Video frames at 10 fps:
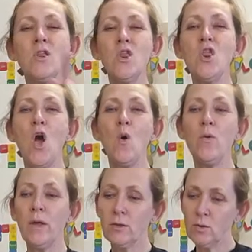no,
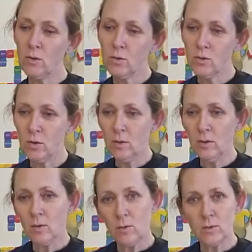that's not
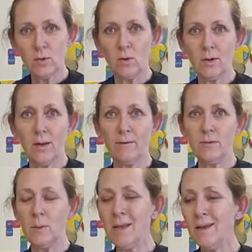true. Of course God
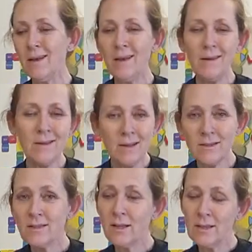loves me. And He
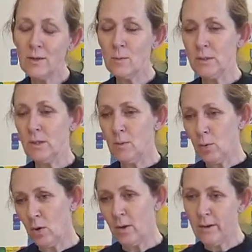doesn't say that you must eat
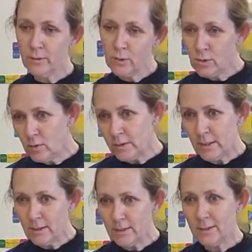broccoli on
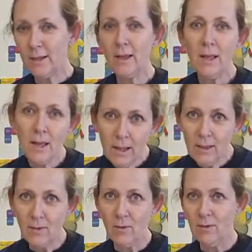Tuesdays
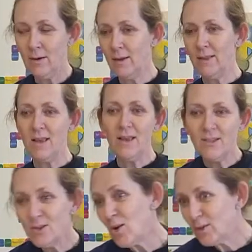either. There
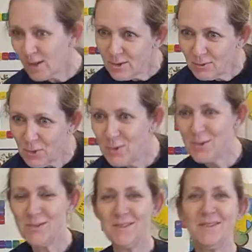is no such
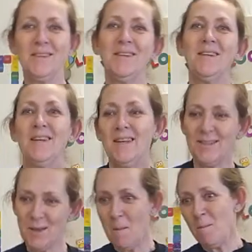verse.
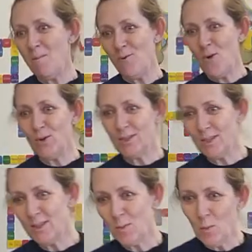It's a verse,
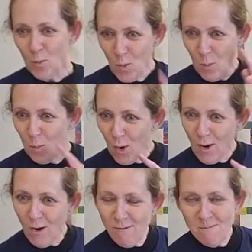it's the
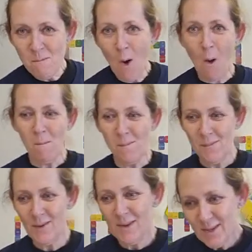book of
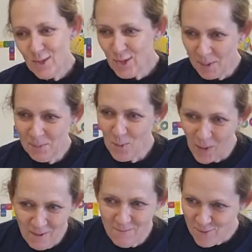Mom, chapter
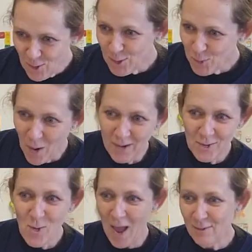1, verse
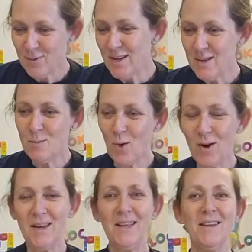1. You have to eat
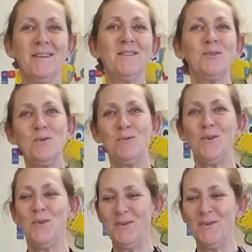broccoli. It's good